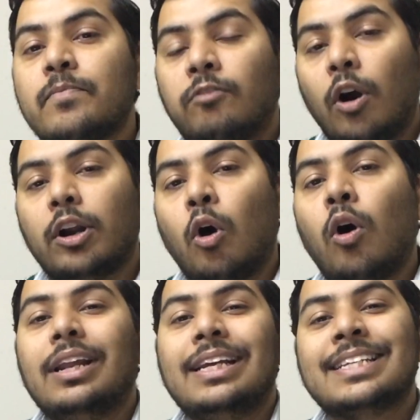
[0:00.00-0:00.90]
what
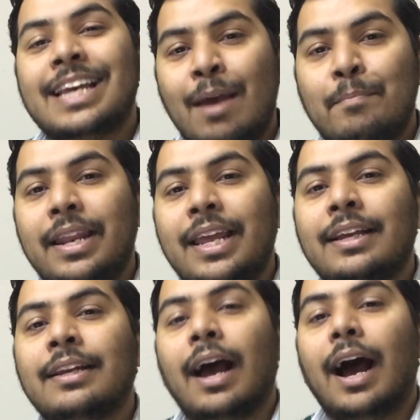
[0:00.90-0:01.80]
all is
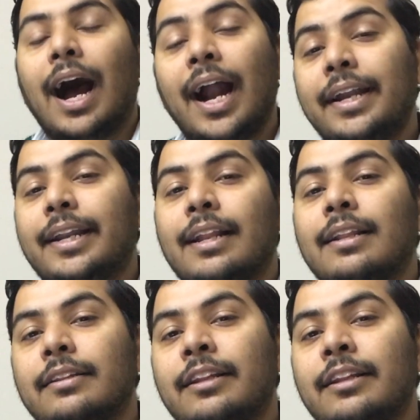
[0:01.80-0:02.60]
happening until